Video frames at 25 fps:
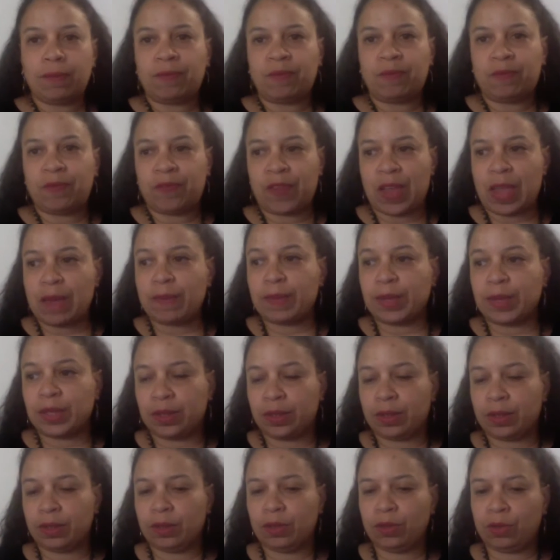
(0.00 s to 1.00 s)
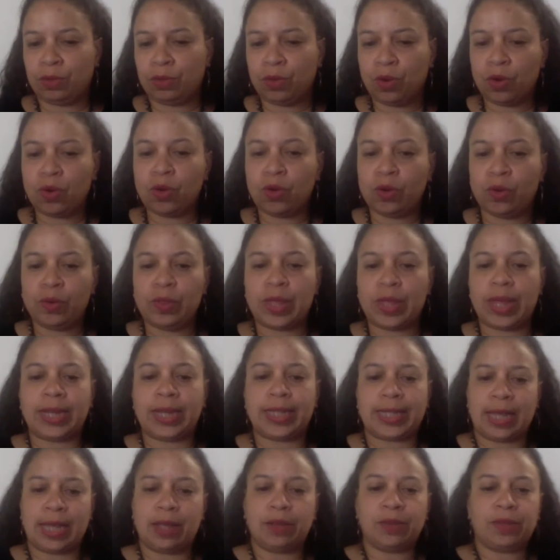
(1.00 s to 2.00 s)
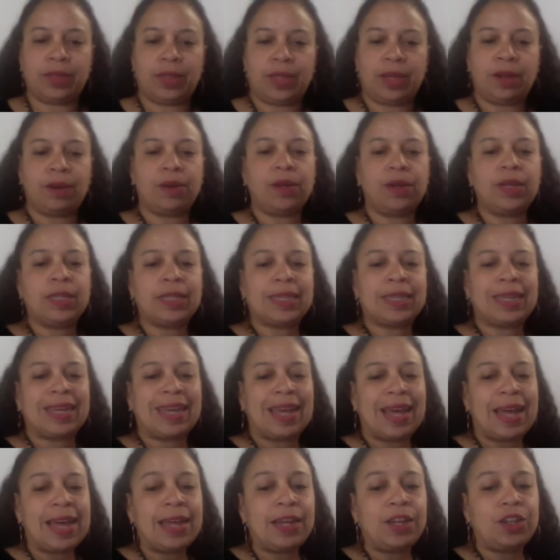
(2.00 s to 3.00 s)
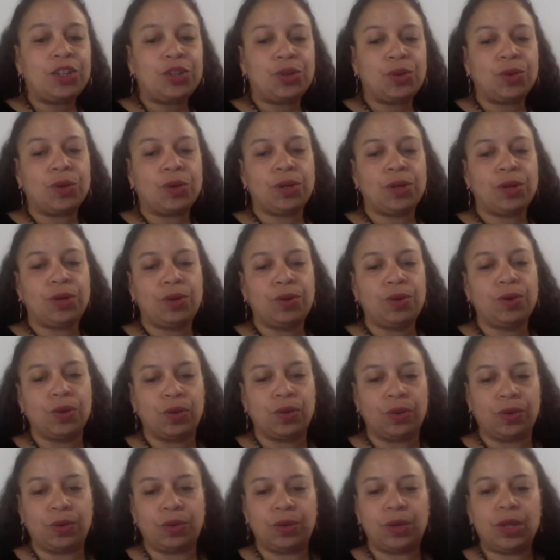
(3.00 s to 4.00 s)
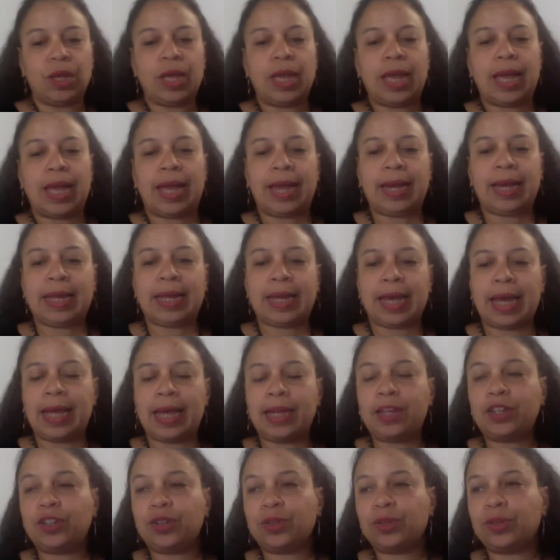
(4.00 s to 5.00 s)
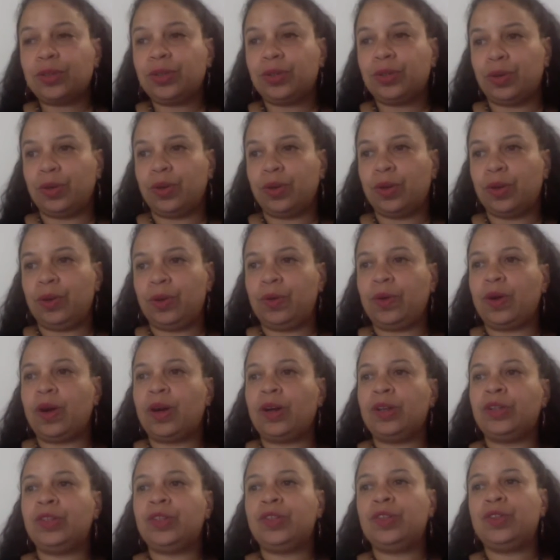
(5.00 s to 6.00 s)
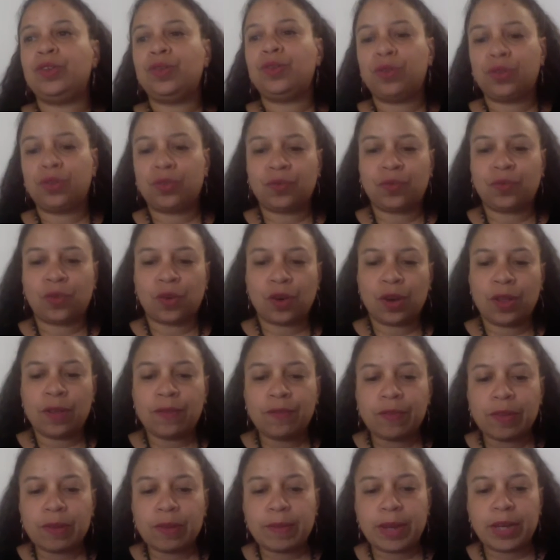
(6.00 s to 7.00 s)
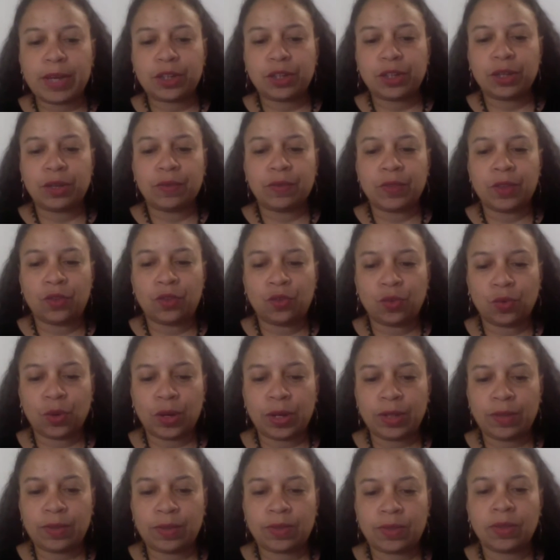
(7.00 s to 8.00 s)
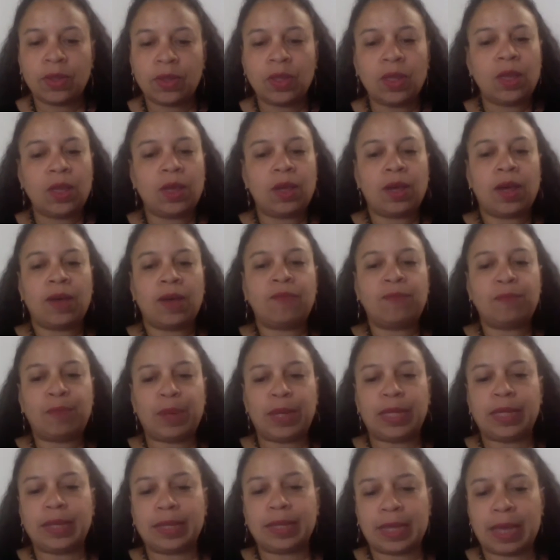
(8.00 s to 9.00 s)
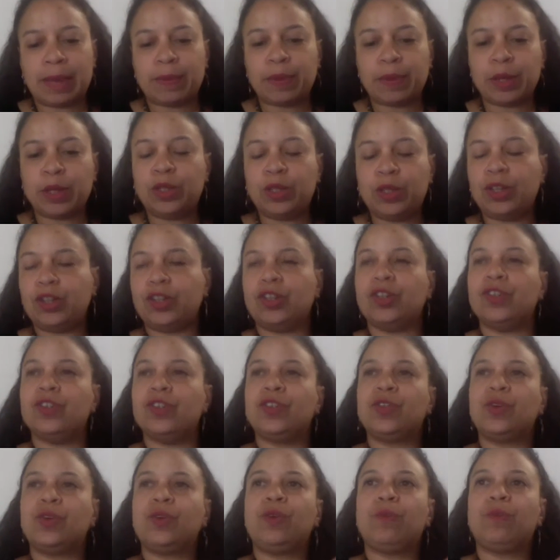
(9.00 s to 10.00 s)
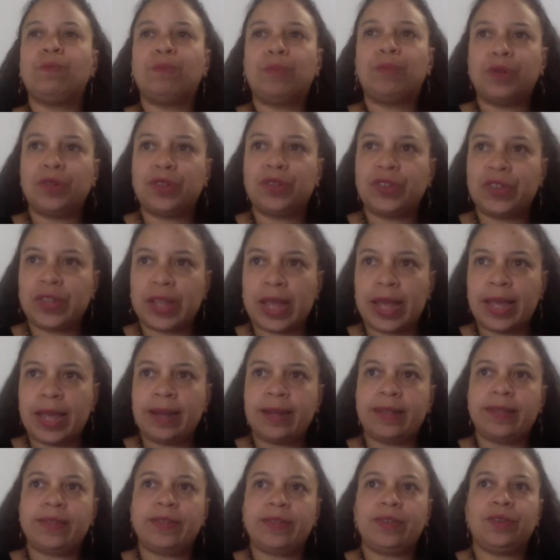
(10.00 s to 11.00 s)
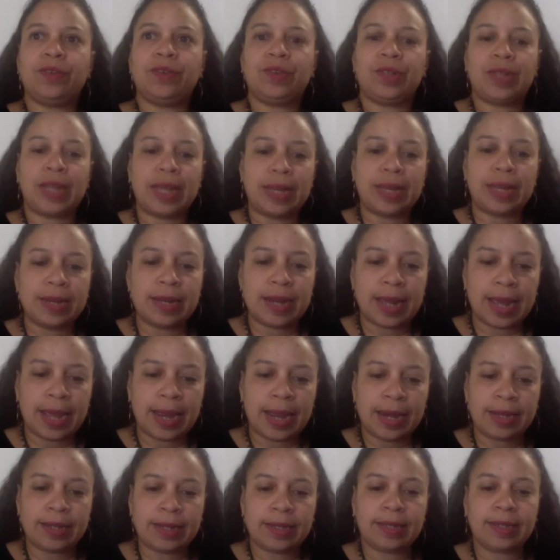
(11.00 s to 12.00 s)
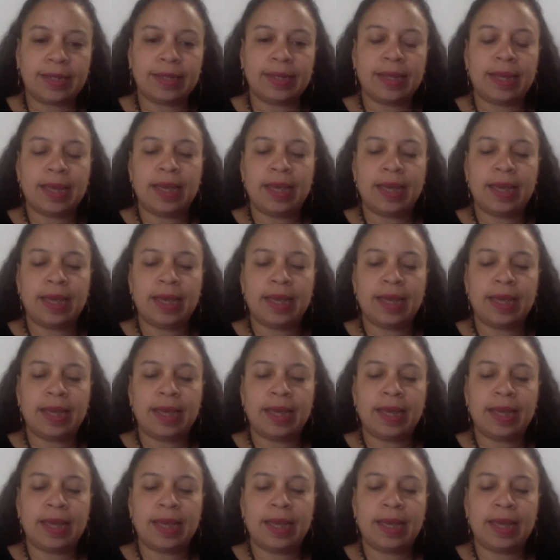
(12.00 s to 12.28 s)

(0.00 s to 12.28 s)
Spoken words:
famous gugulu that is out there is Kaishor gugulu. And Kaishor gugulu is used for inflammation of the joints of pt2 conditions. So your bursitis, your tendonitis,